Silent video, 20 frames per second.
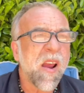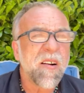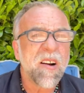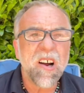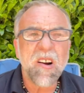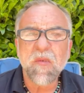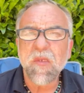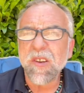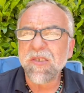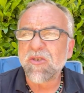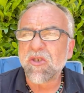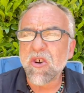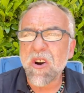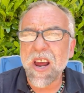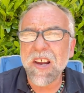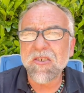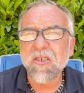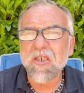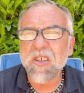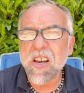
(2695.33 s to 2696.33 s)
Nothing's
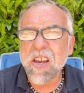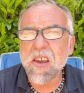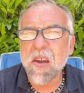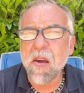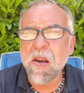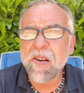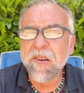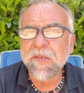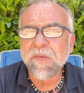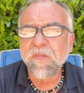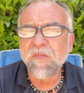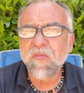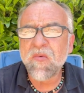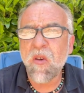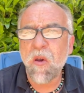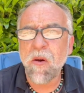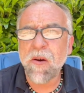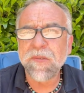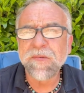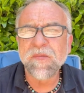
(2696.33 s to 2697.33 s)
drastic. I
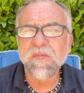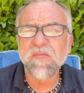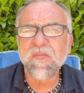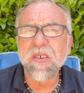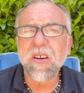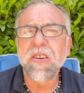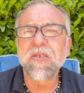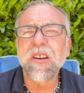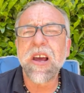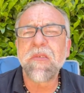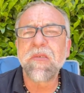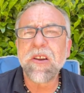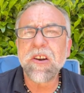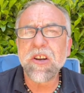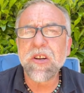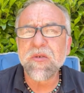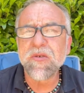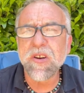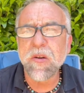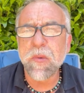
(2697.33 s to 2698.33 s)
think I'm
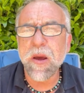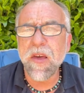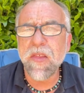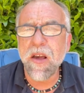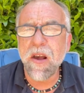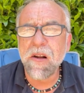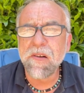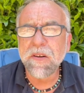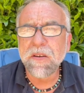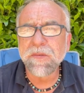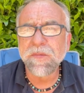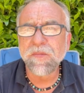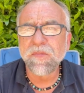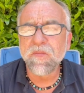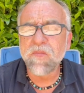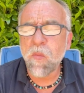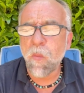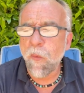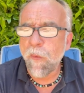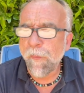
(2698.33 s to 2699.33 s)
definitely losing a bit though.
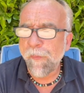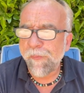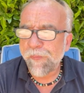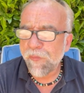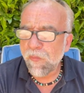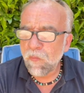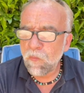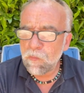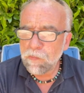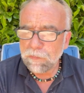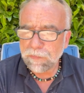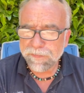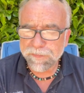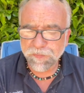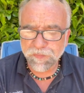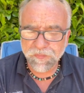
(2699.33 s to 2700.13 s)
And